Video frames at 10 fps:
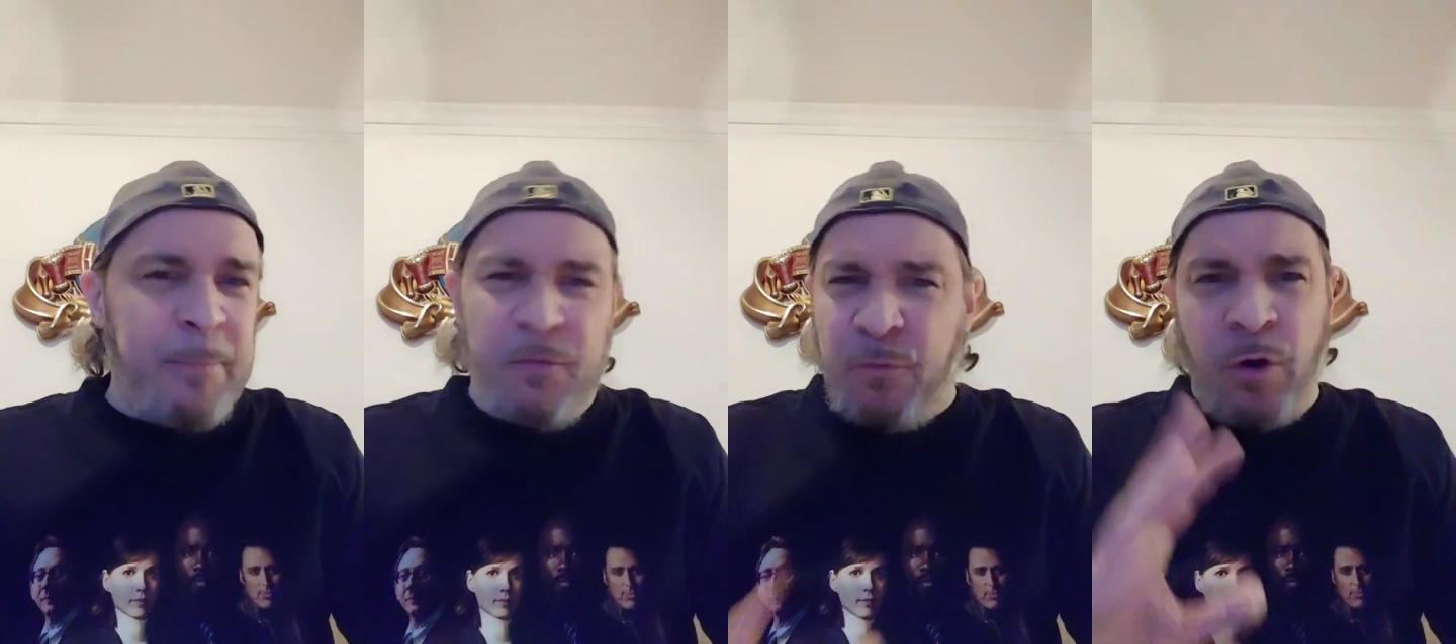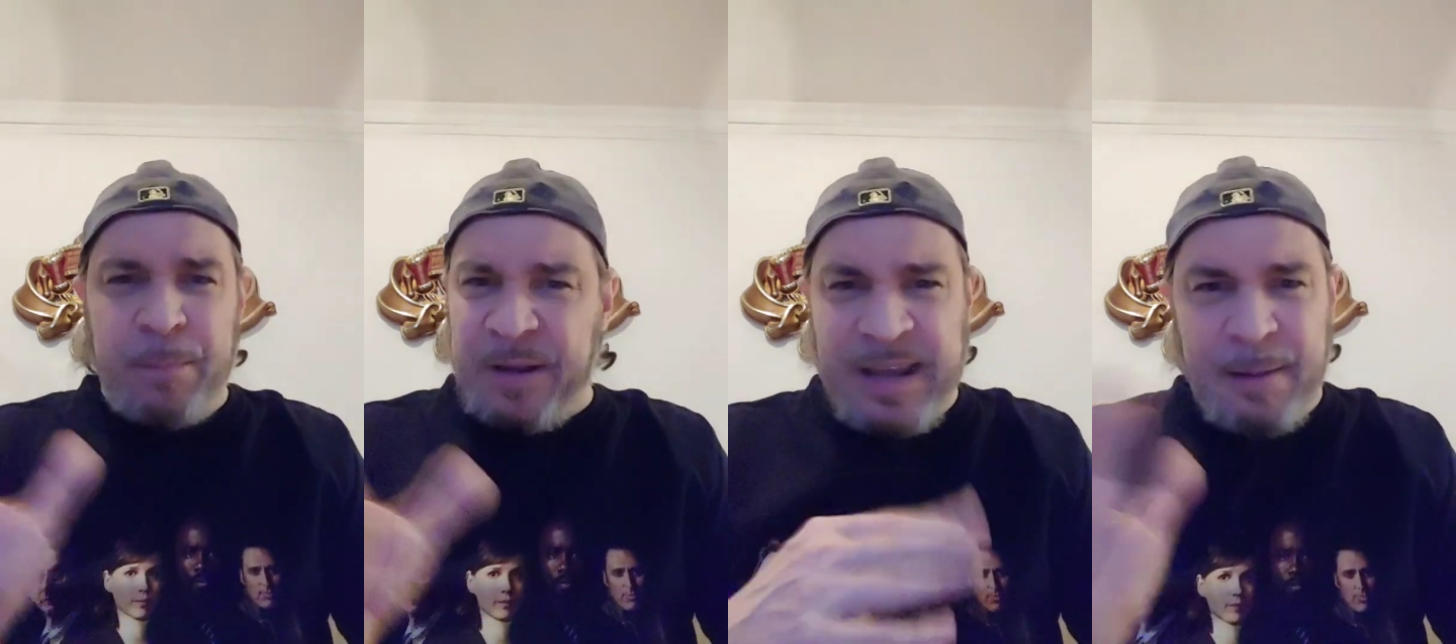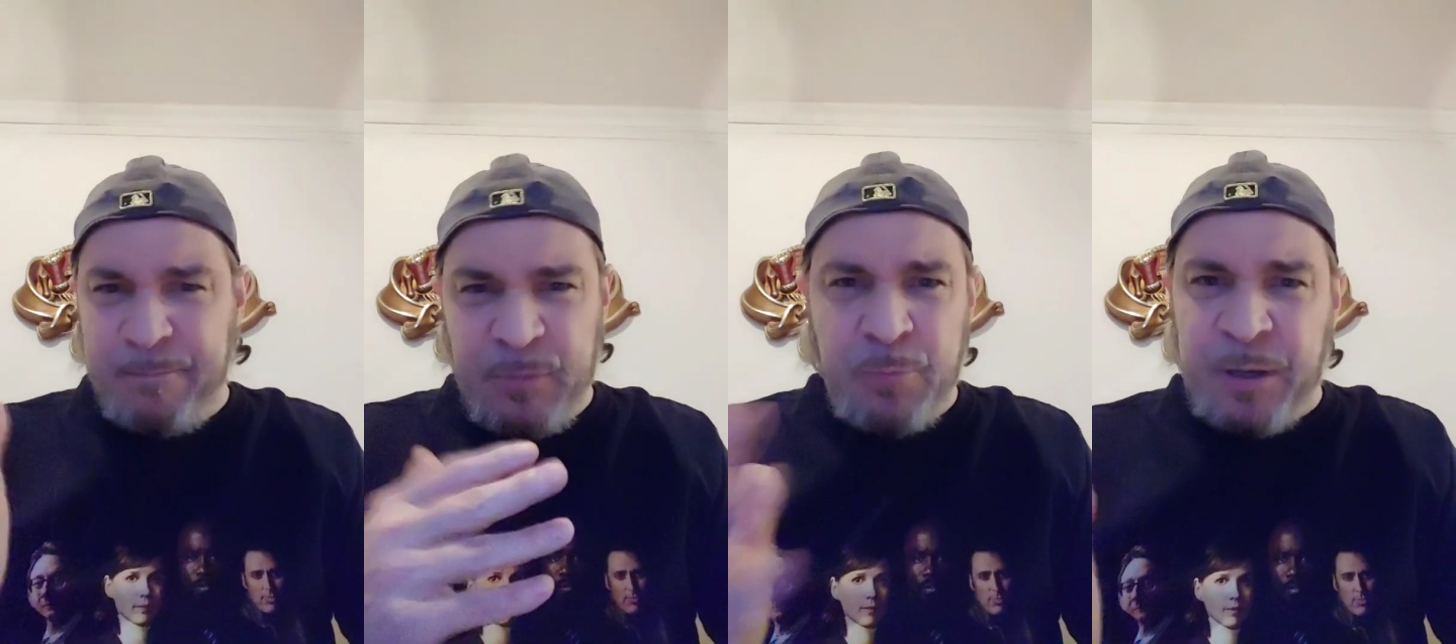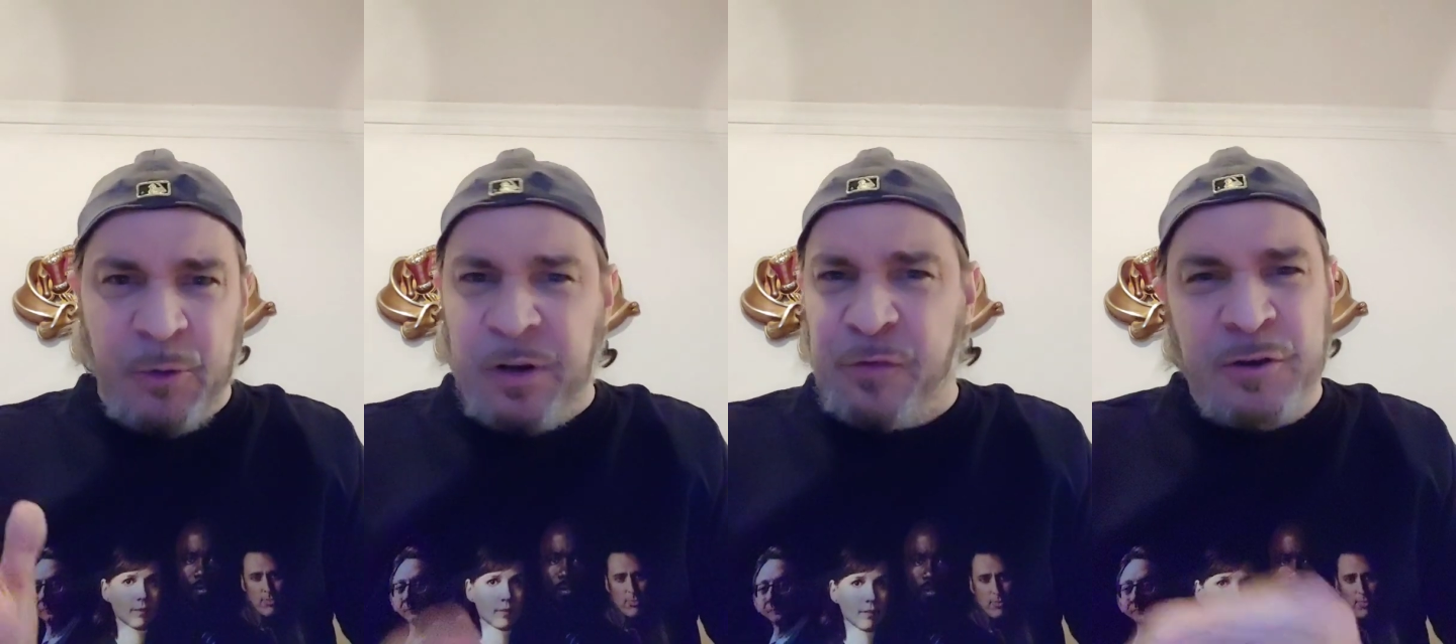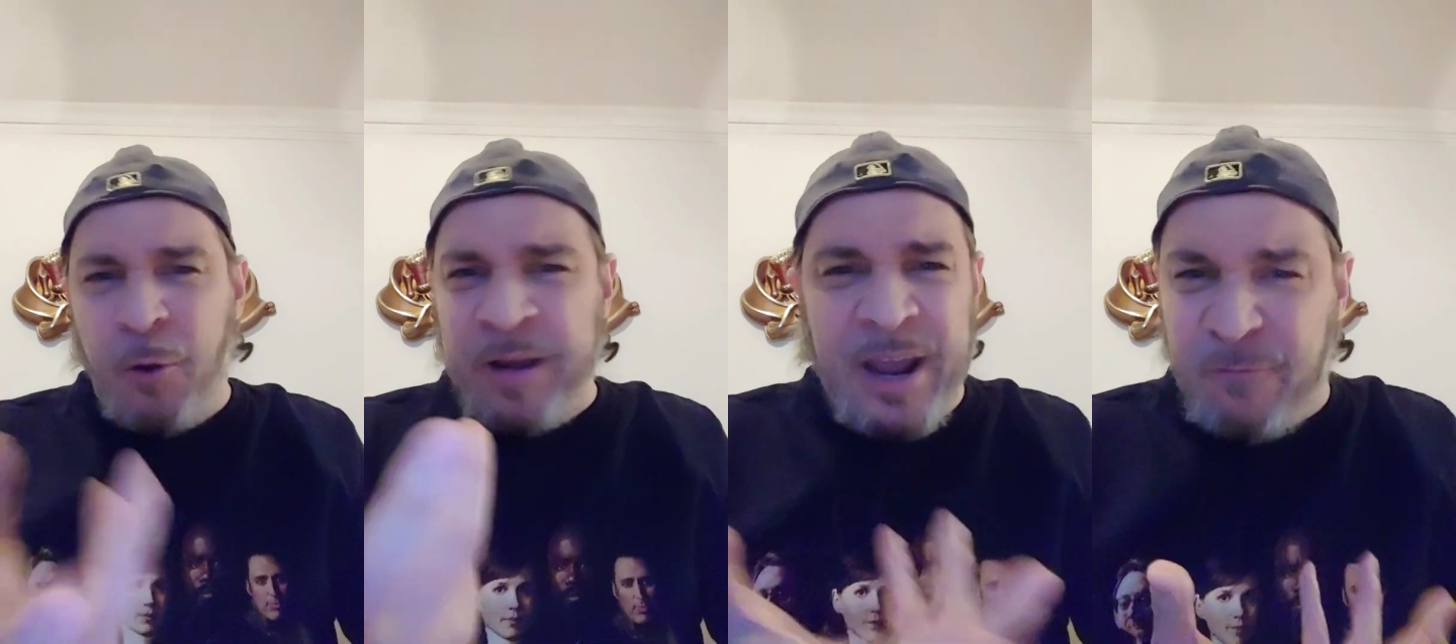before it became ubiquitous, and
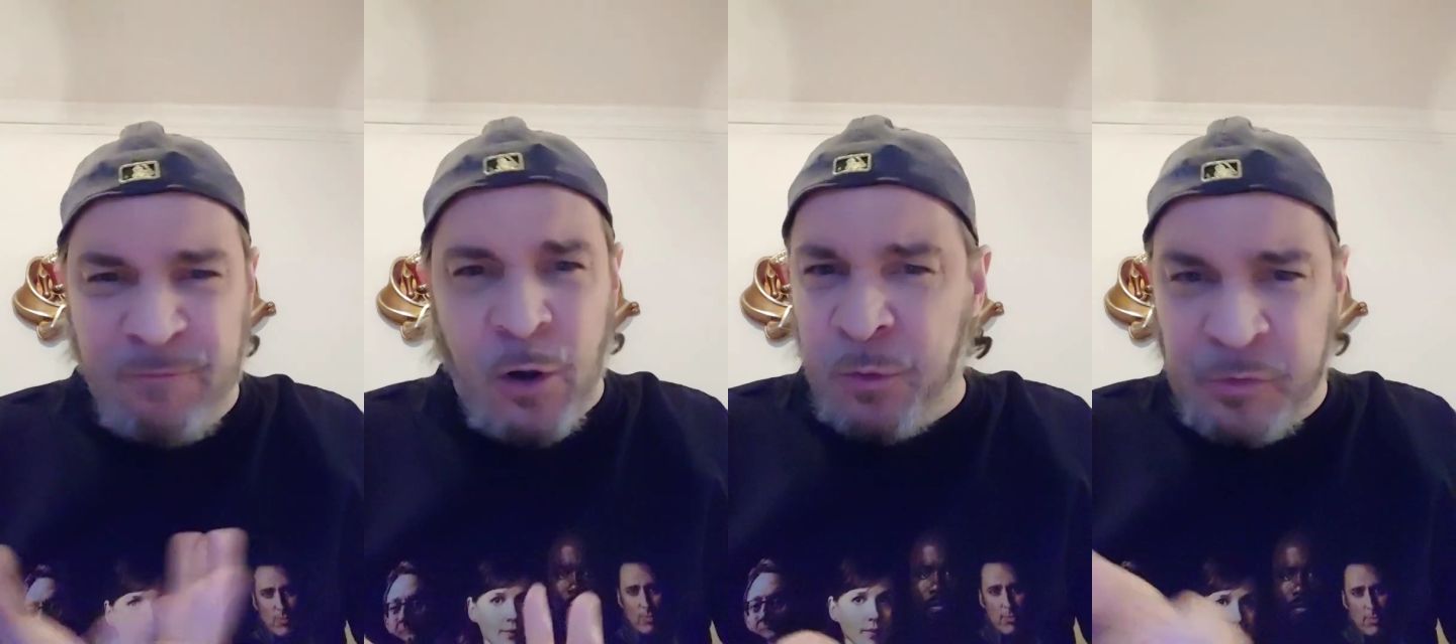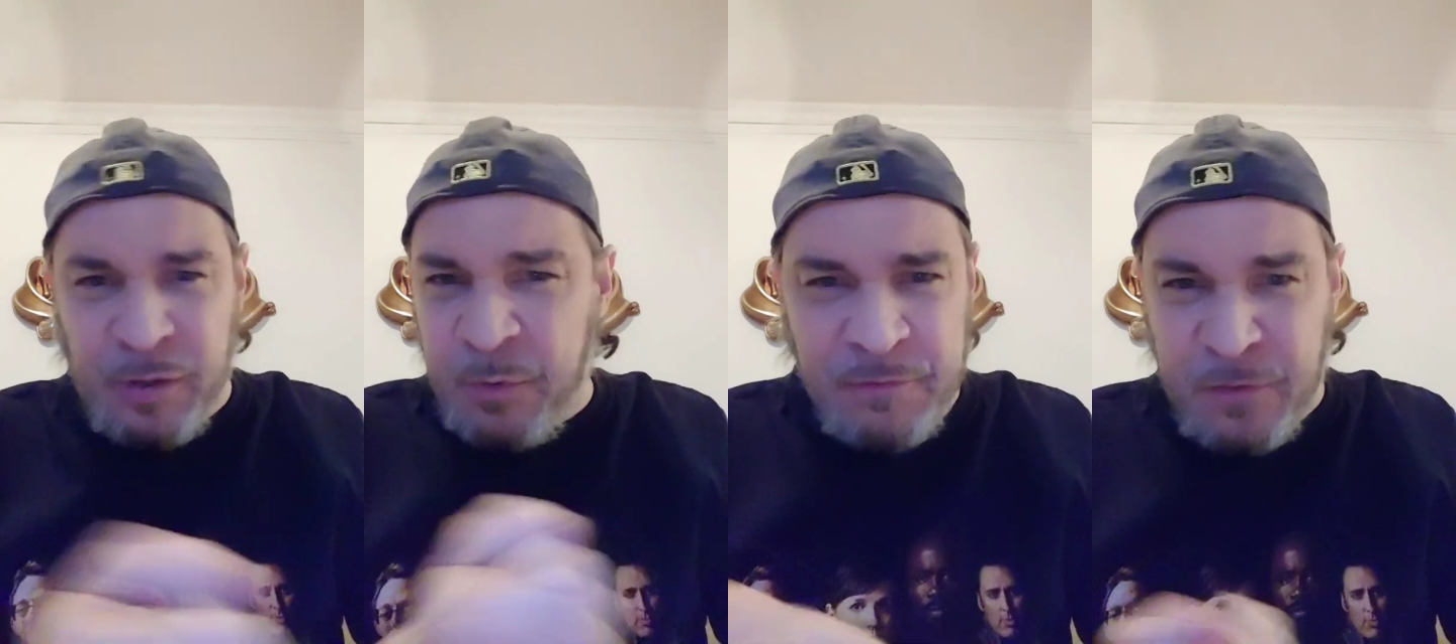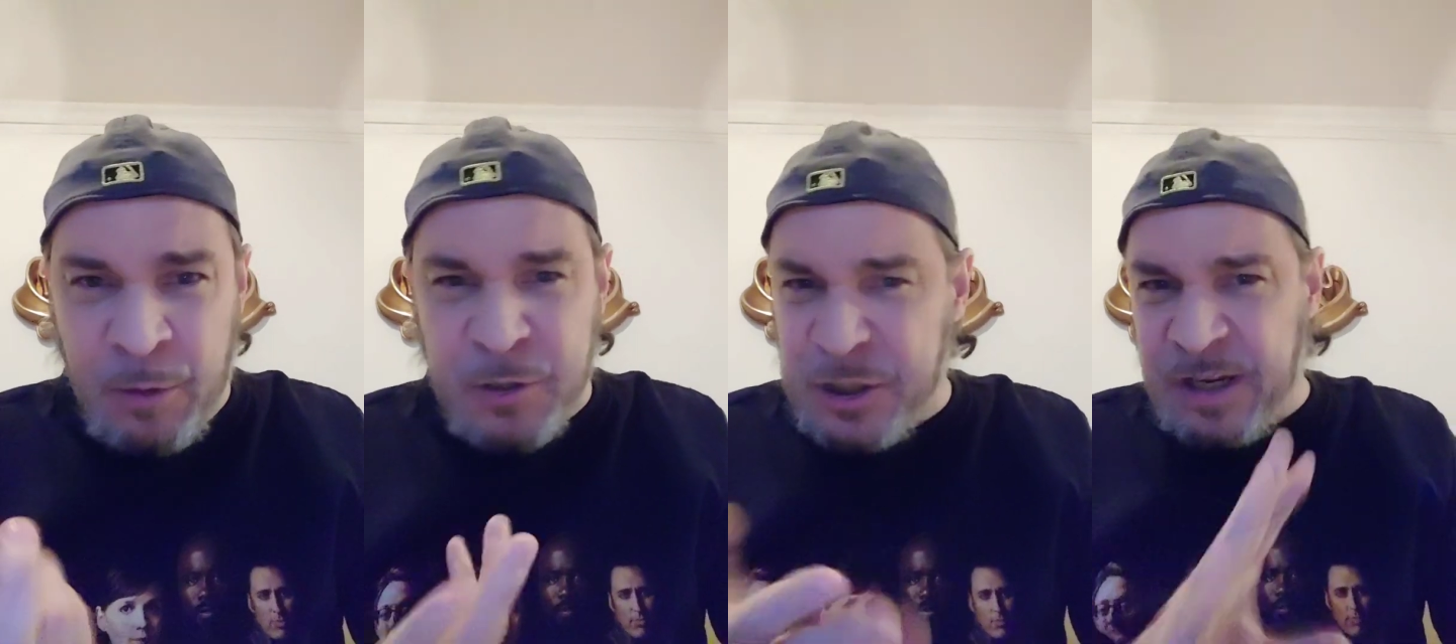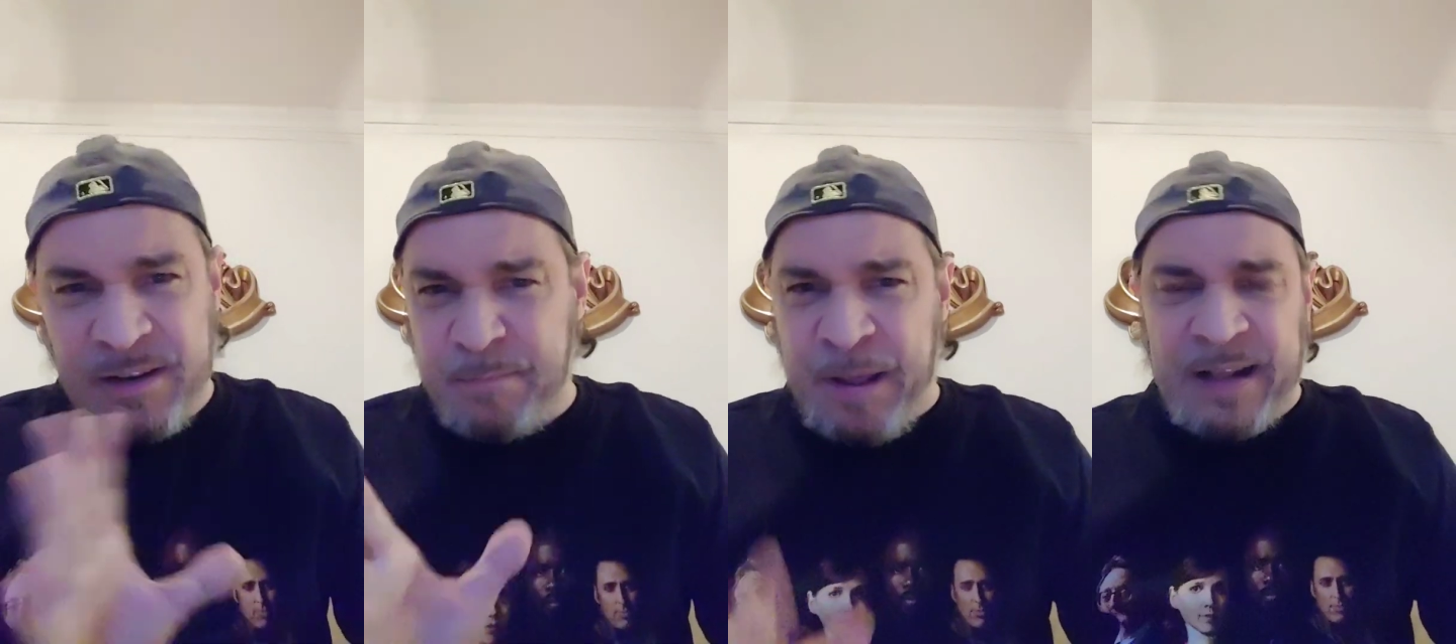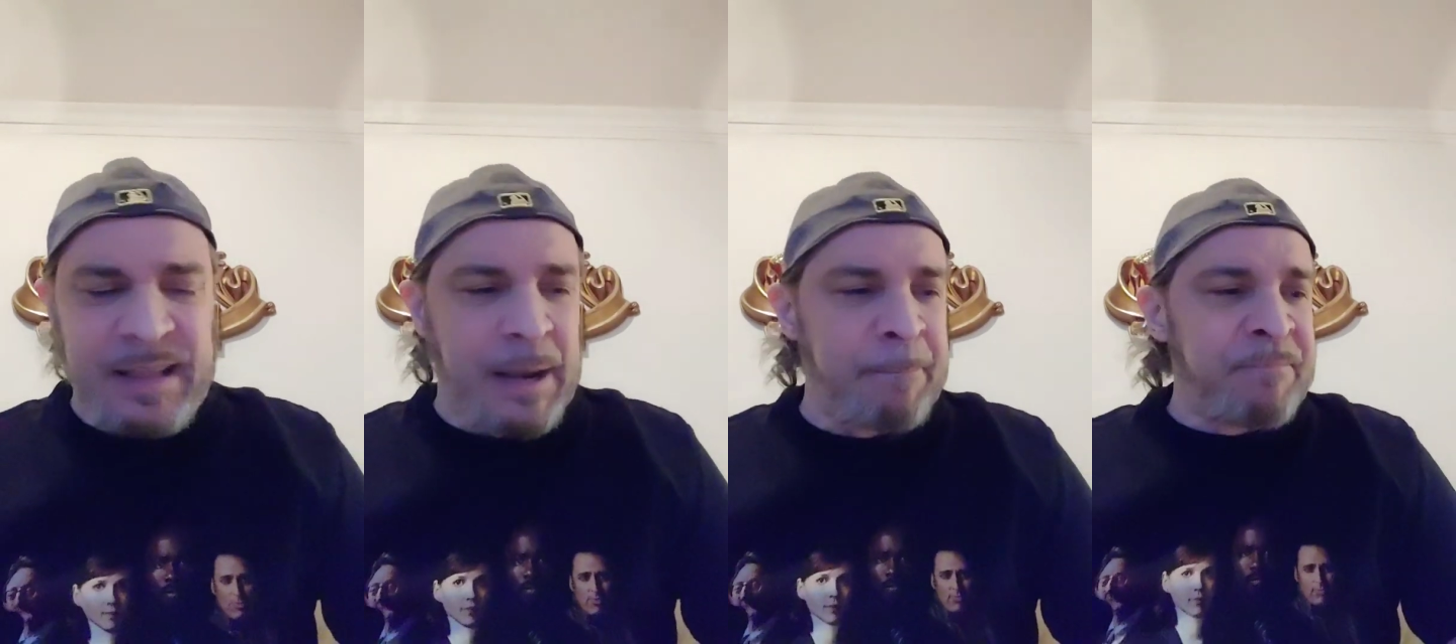nobody had phones that would film shit back
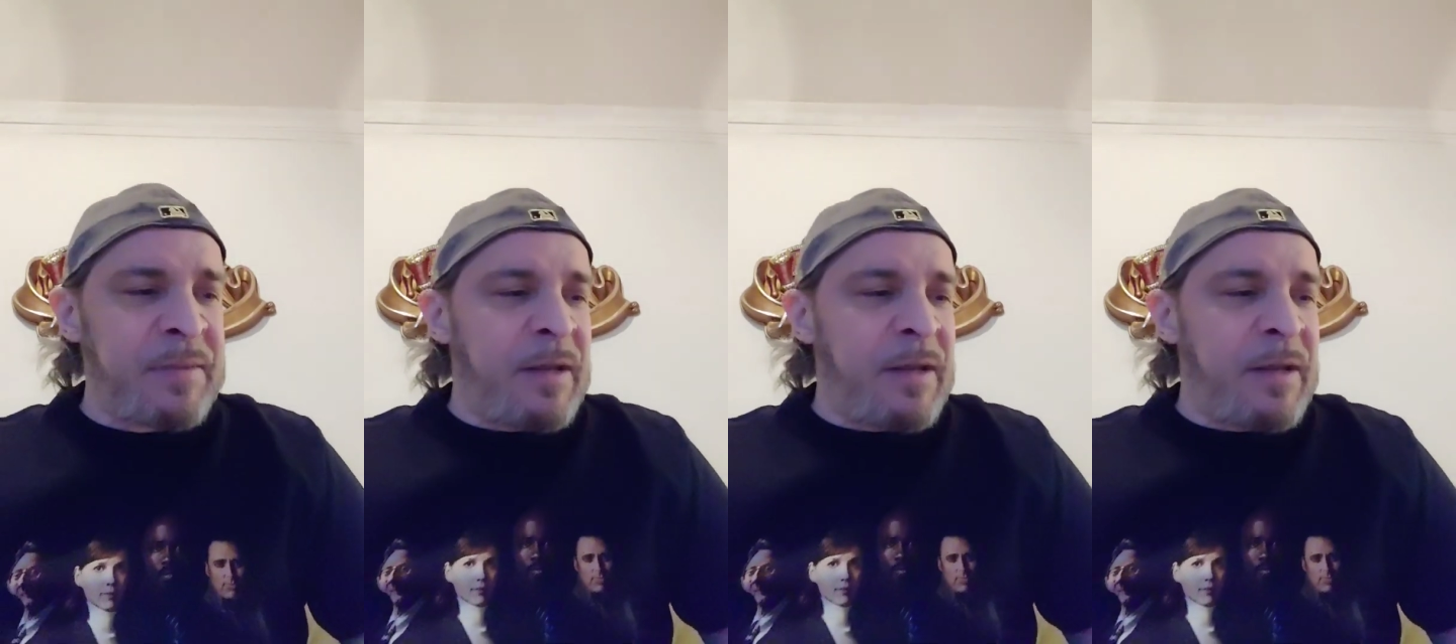then.